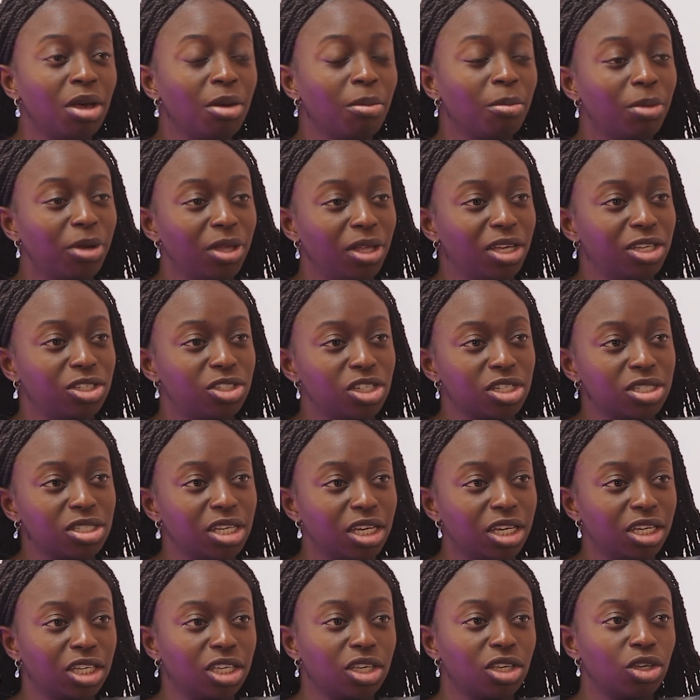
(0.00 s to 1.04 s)
But it's just
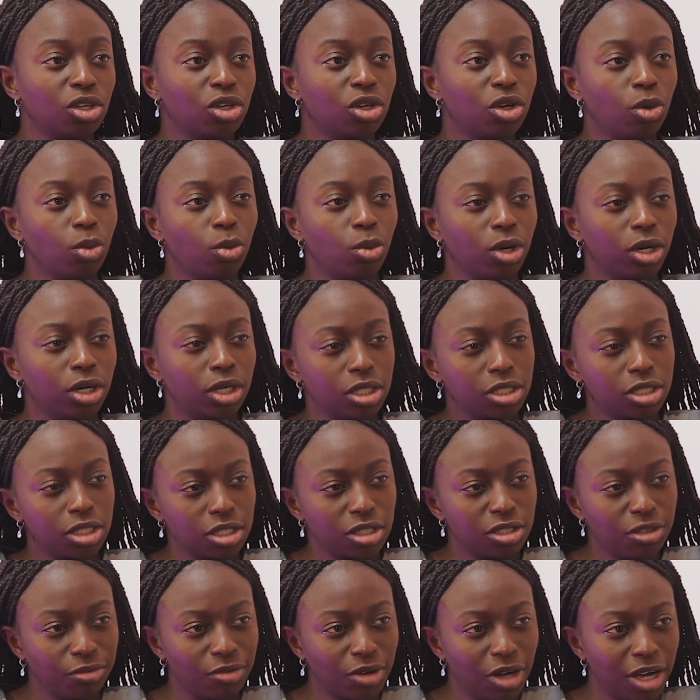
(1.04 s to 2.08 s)
like you're working to
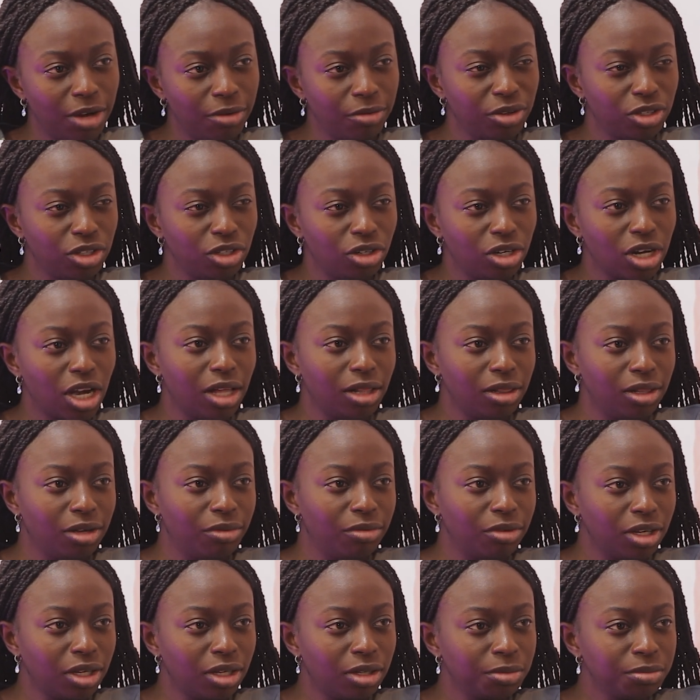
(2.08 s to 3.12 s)
survive and you're not
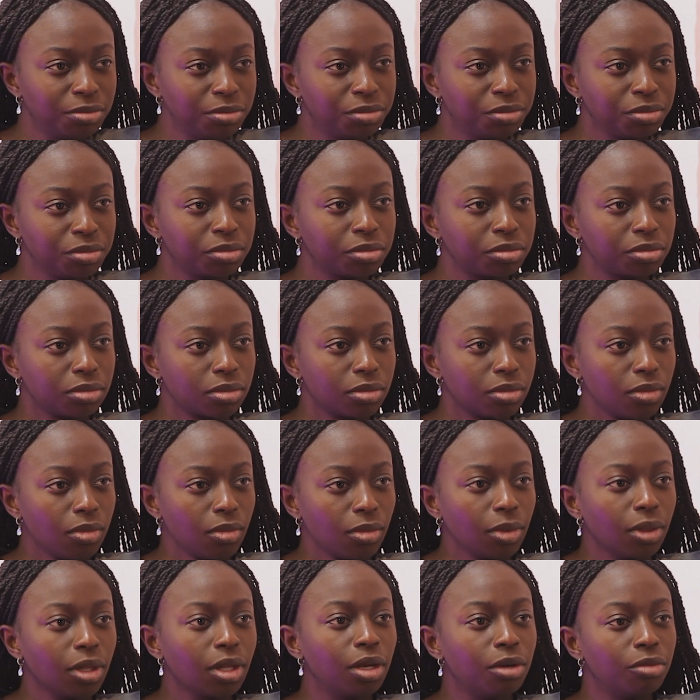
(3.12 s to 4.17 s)
living. Like, it's not
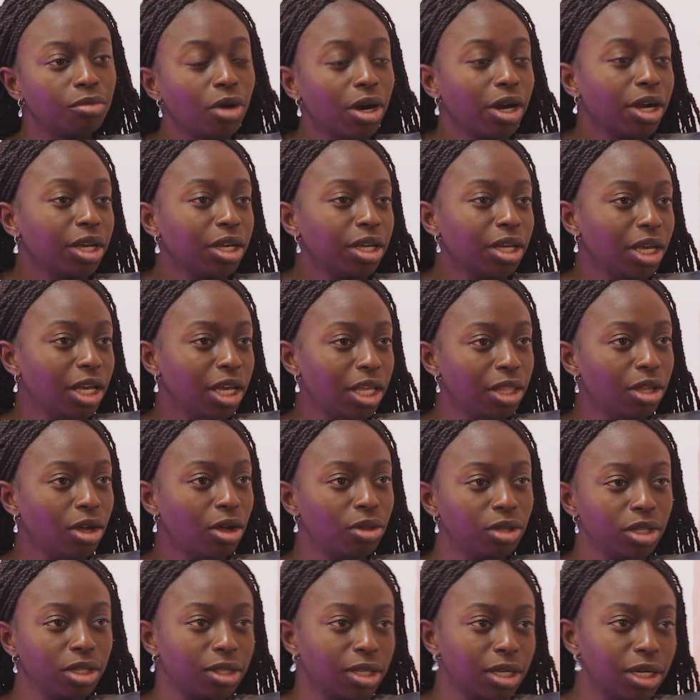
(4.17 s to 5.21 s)
fulfilling at right. all. And the
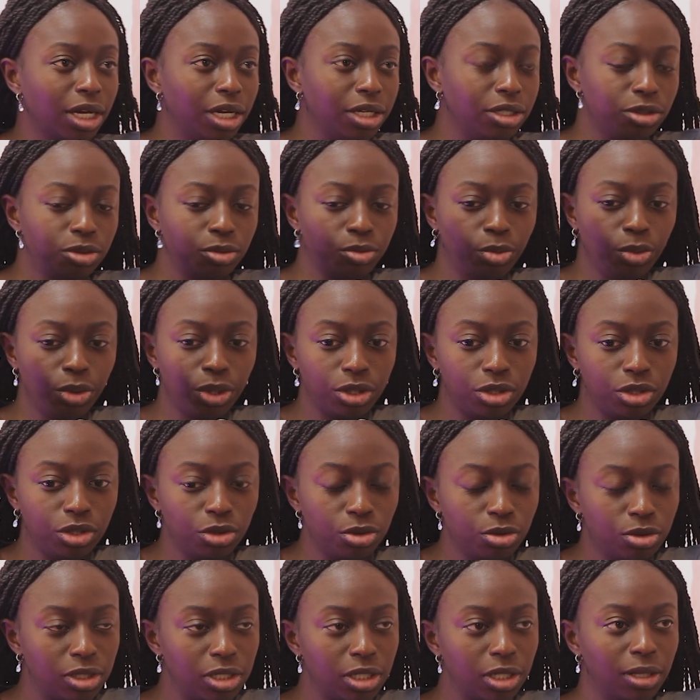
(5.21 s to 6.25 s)
only thing I would do
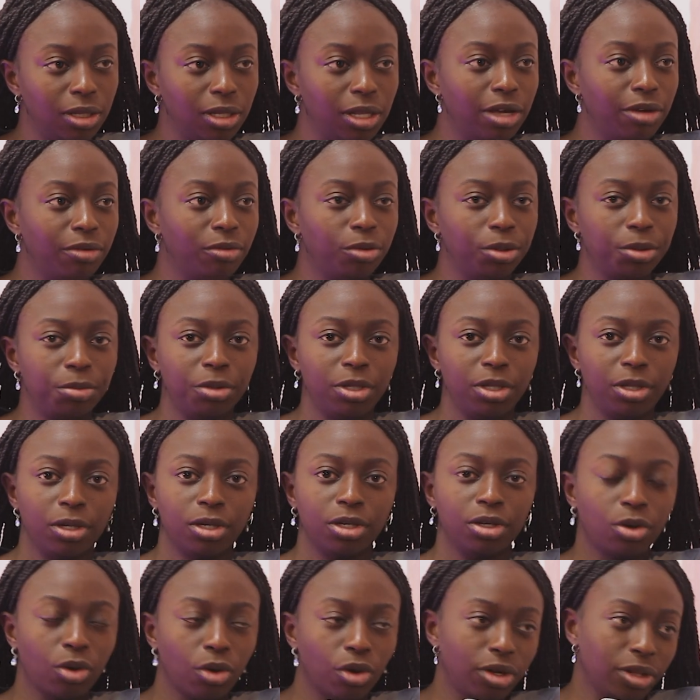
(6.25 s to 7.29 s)
to live would be like
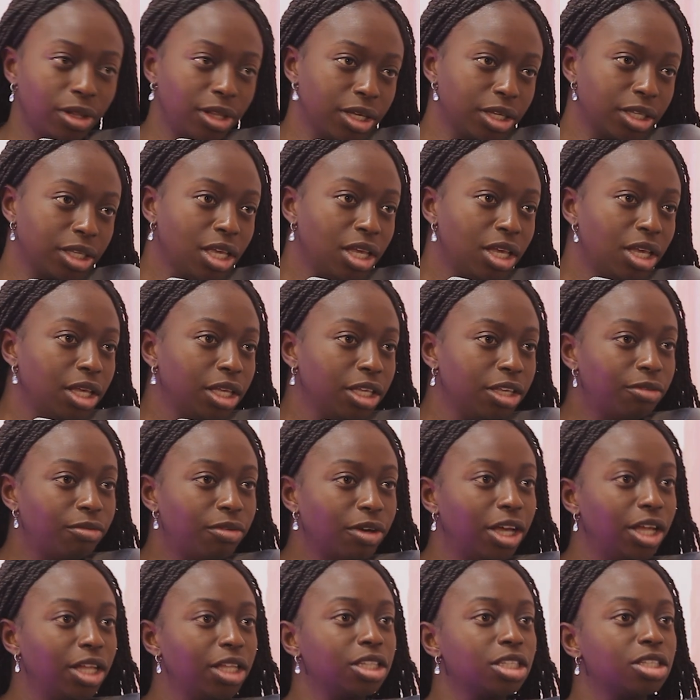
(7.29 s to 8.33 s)
go to like
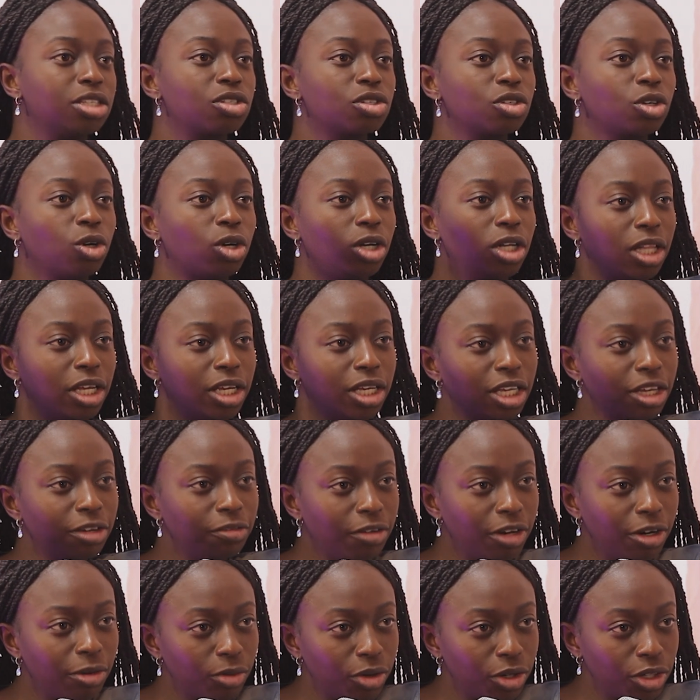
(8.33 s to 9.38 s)
events or like if
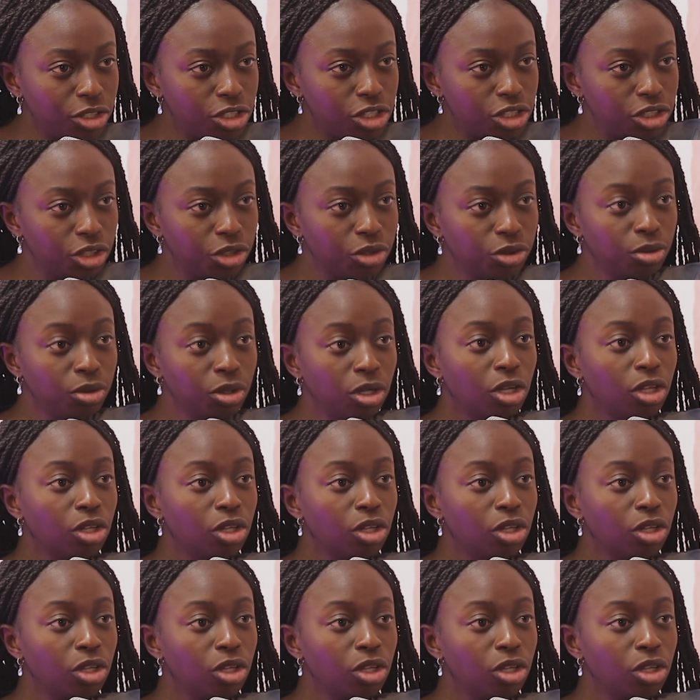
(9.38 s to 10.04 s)
I want to shoot.